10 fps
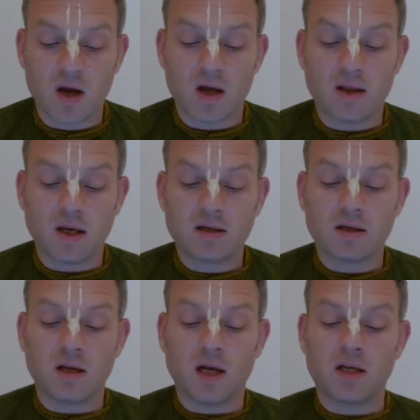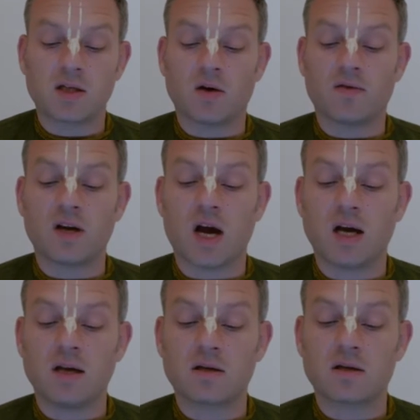That is the nature of the
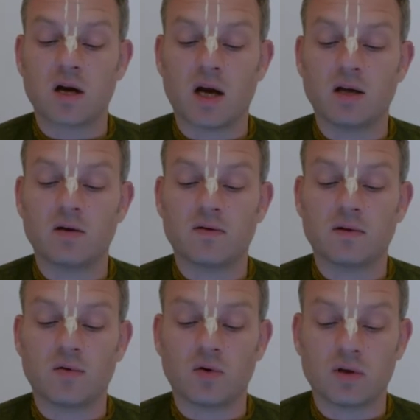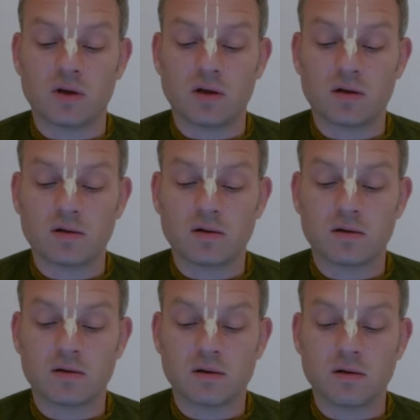highest kind of devotee.
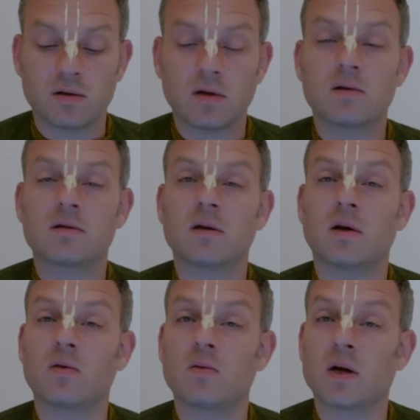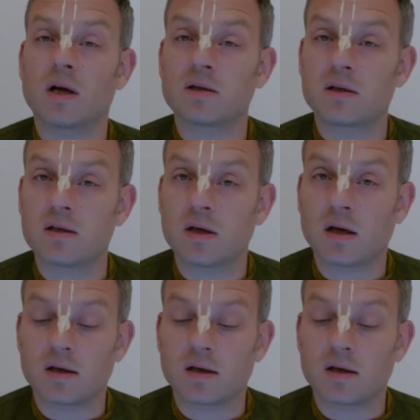Srila Guru Maharaj ki jai.